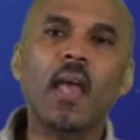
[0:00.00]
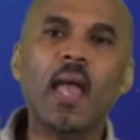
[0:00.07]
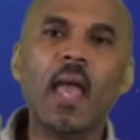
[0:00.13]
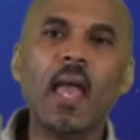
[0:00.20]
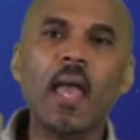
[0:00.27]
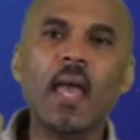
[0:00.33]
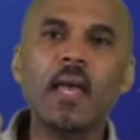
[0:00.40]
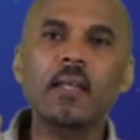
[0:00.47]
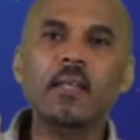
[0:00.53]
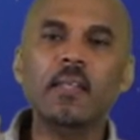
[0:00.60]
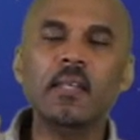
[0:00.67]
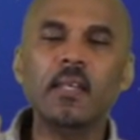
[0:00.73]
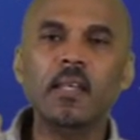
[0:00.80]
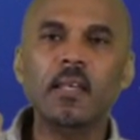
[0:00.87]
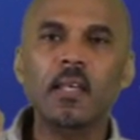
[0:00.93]

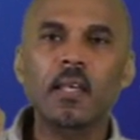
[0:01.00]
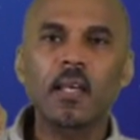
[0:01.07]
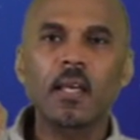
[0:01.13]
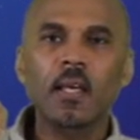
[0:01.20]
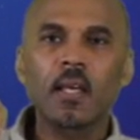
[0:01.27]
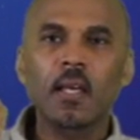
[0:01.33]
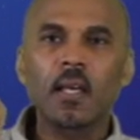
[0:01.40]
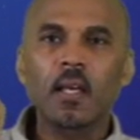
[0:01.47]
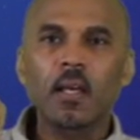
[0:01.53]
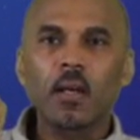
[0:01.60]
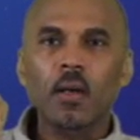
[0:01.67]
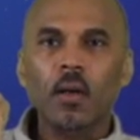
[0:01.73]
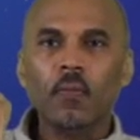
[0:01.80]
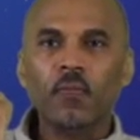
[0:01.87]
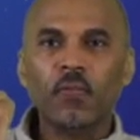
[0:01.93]
and
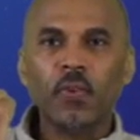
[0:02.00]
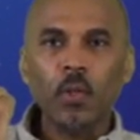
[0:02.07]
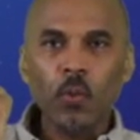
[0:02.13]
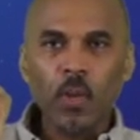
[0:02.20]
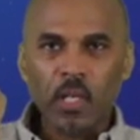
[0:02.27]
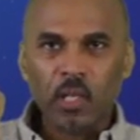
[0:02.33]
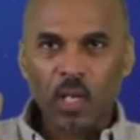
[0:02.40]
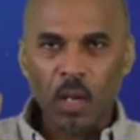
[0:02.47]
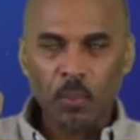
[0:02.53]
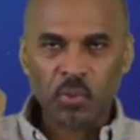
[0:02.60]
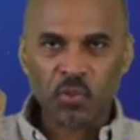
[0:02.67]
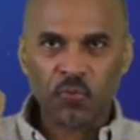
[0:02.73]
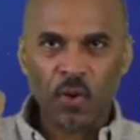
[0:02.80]
fluid comes